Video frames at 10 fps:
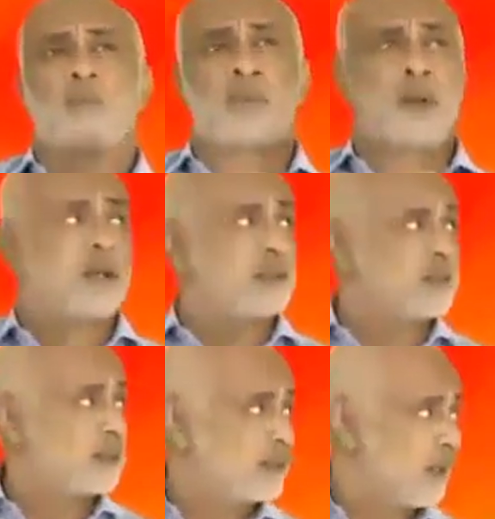
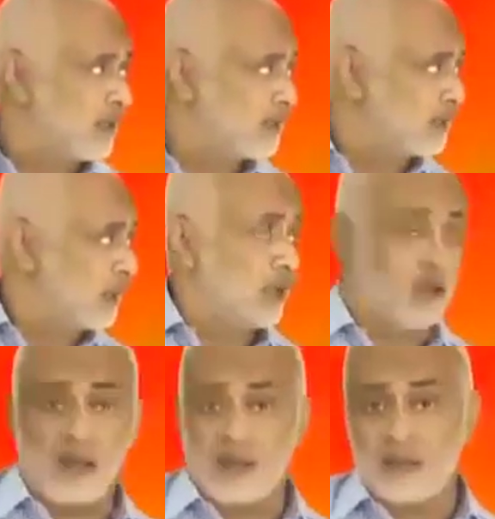Predator is a
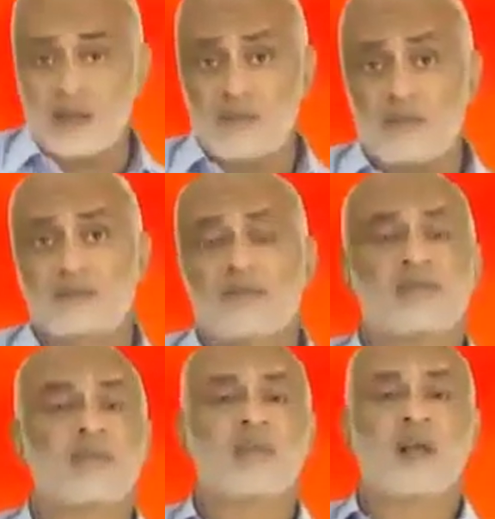lion,
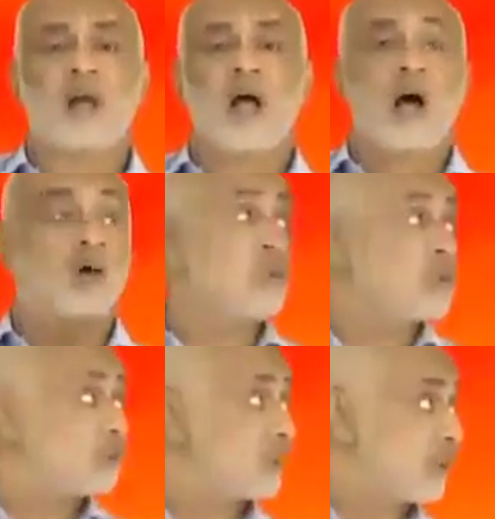a
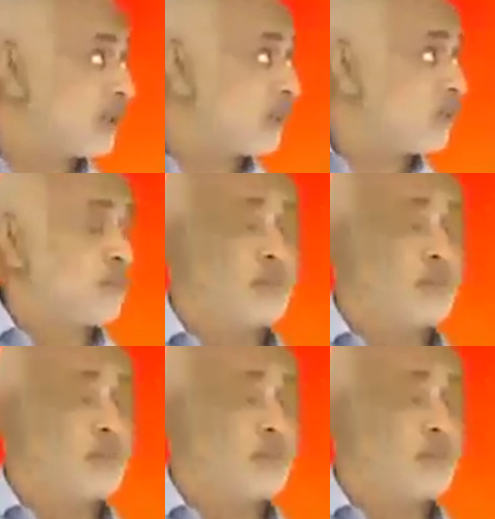vulture,